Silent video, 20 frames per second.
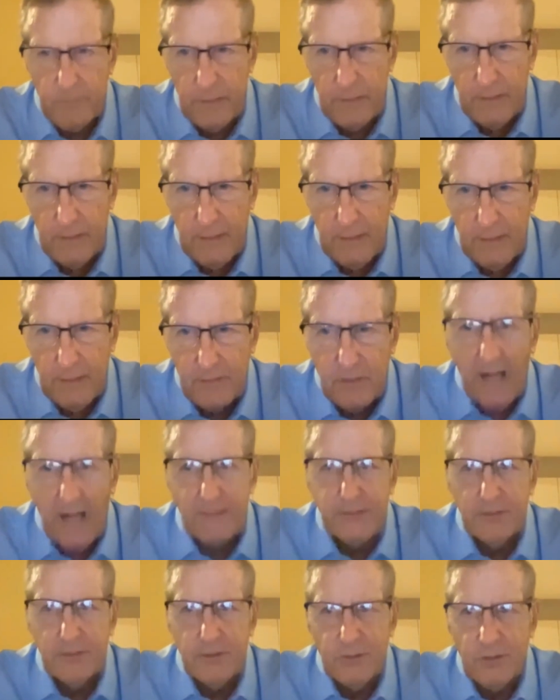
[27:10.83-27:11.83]
The
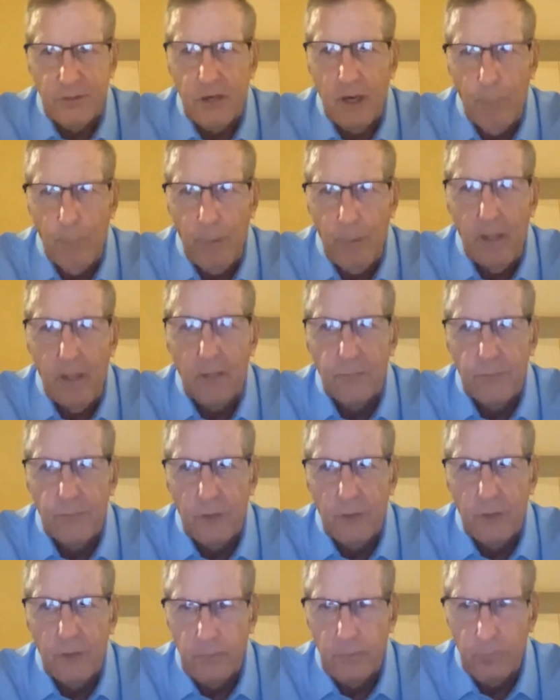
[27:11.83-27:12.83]
endogenous compounds
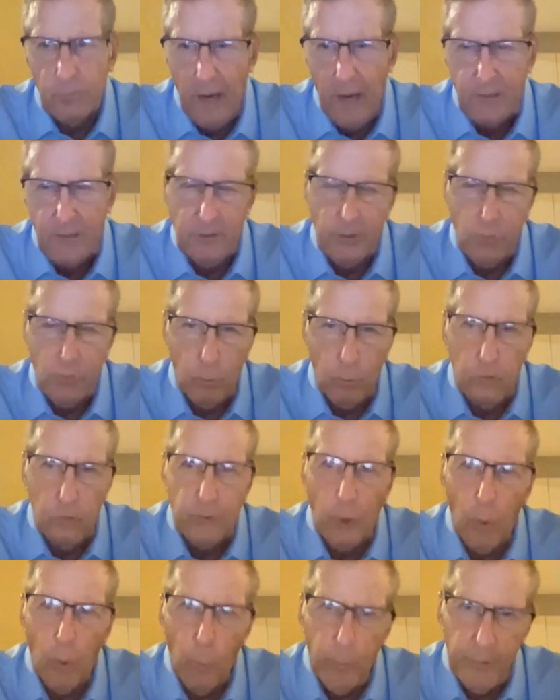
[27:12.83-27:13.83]
are actually
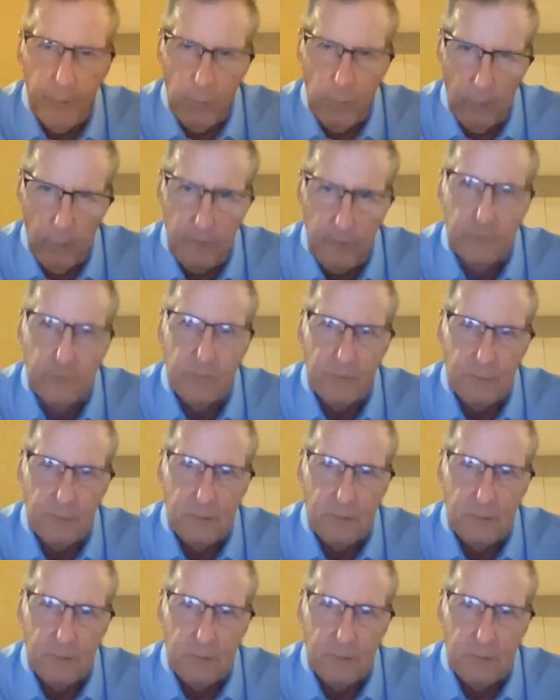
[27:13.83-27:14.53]
called opioids.